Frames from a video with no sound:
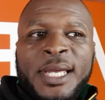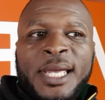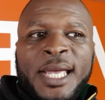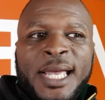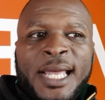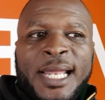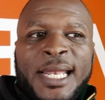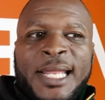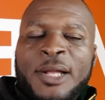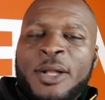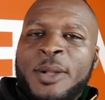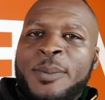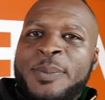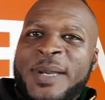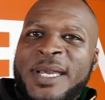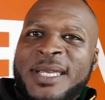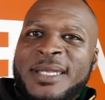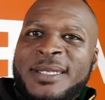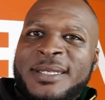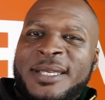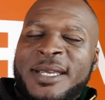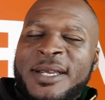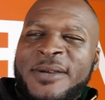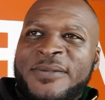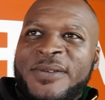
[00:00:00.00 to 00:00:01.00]
A little
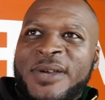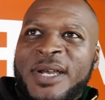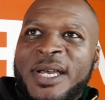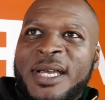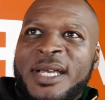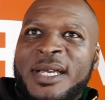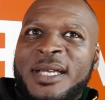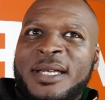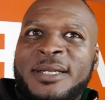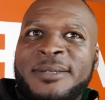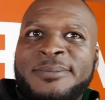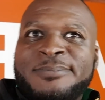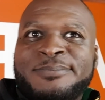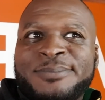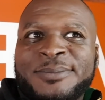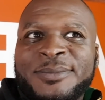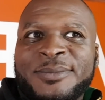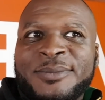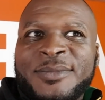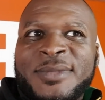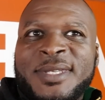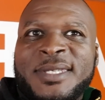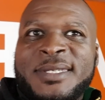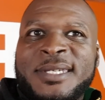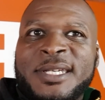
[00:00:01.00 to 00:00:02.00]
bit of
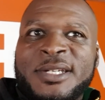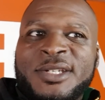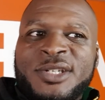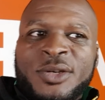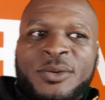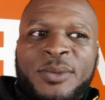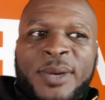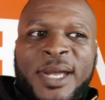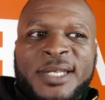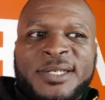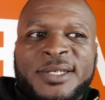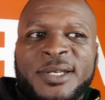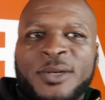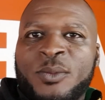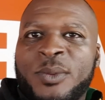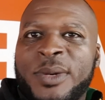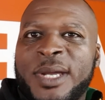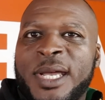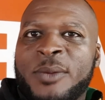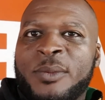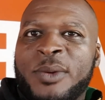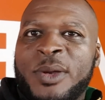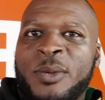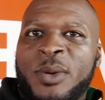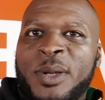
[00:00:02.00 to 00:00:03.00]
a situation
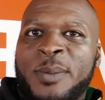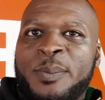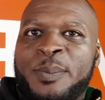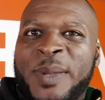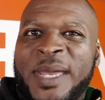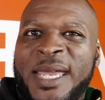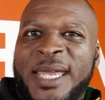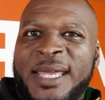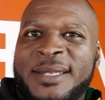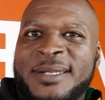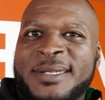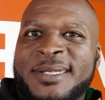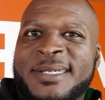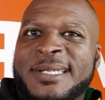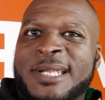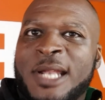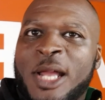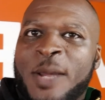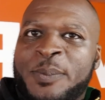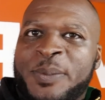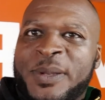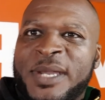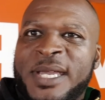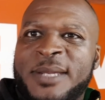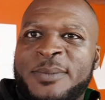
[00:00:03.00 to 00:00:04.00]
where we were being
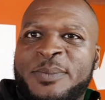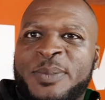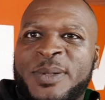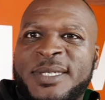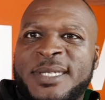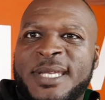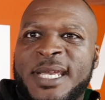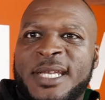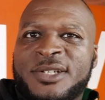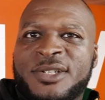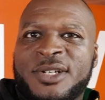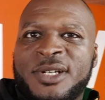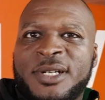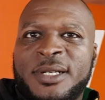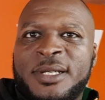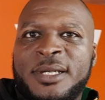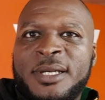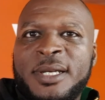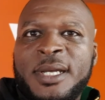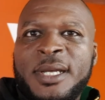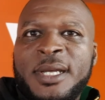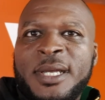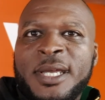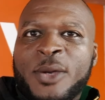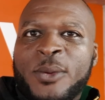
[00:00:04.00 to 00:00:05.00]
sloppy in possession.
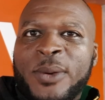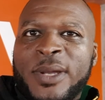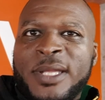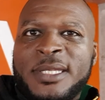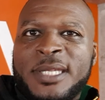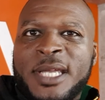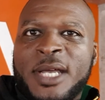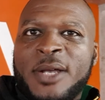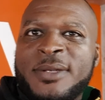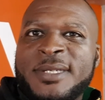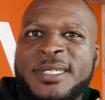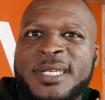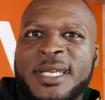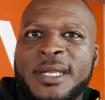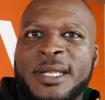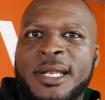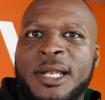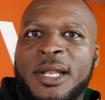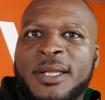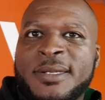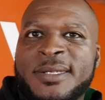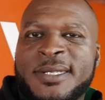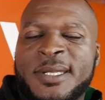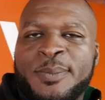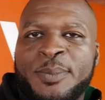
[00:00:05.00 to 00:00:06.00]
Guendouzi had
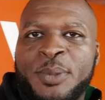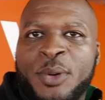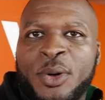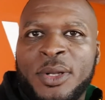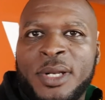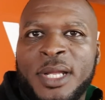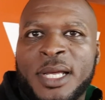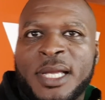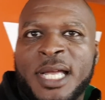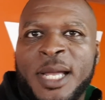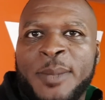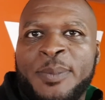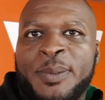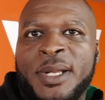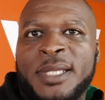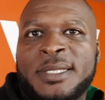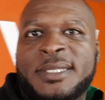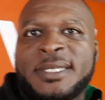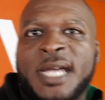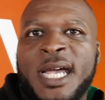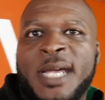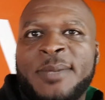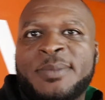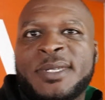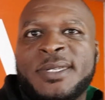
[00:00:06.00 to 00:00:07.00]
lost the ball a couple of
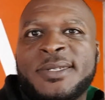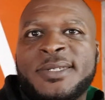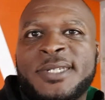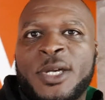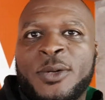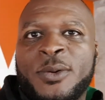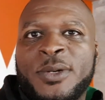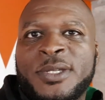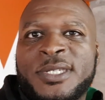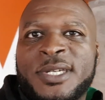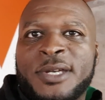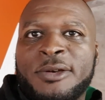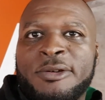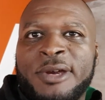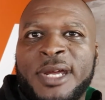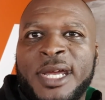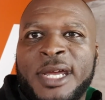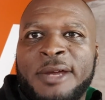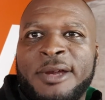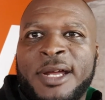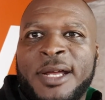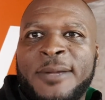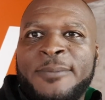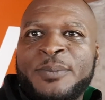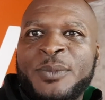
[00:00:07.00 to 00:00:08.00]
times and so had
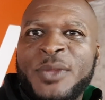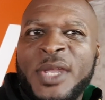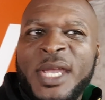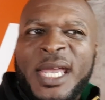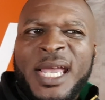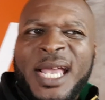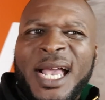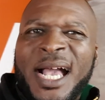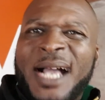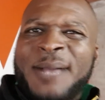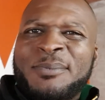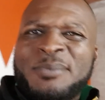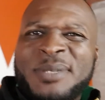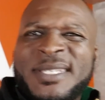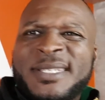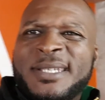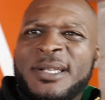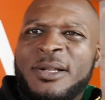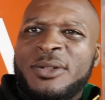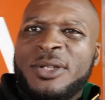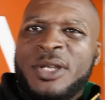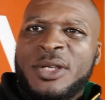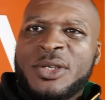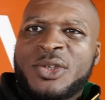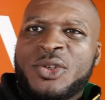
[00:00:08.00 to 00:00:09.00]
Torreira. I'm
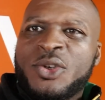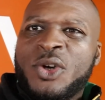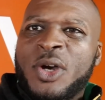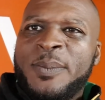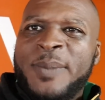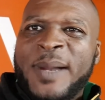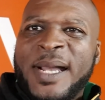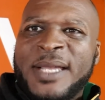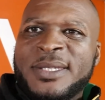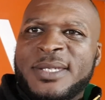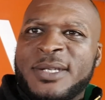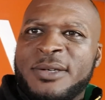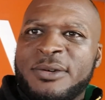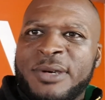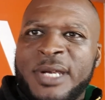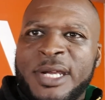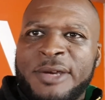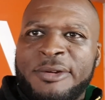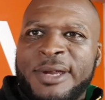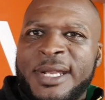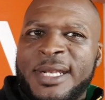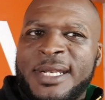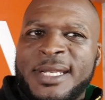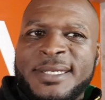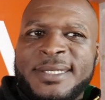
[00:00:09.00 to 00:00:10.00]
still not sure about
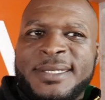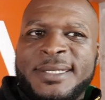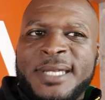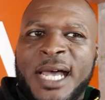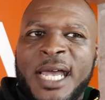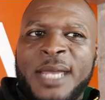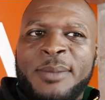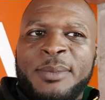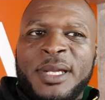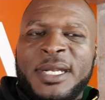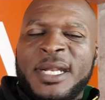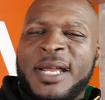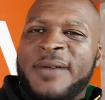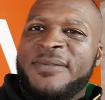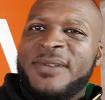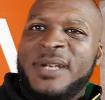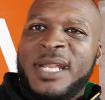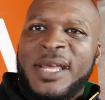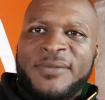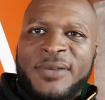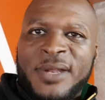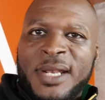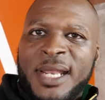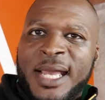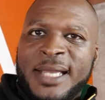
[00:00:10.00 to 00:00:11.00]
Torreira in this diamond. I've
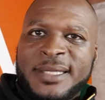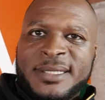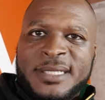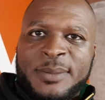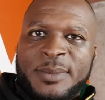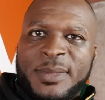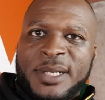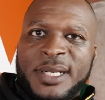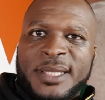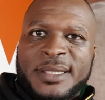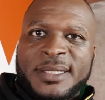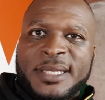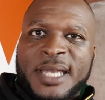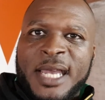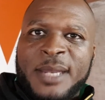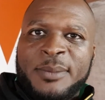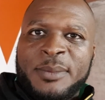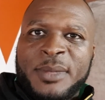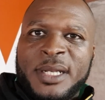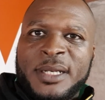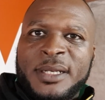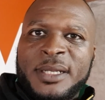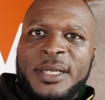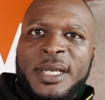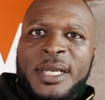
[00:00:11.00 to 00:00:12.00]
never liked him in the diamond.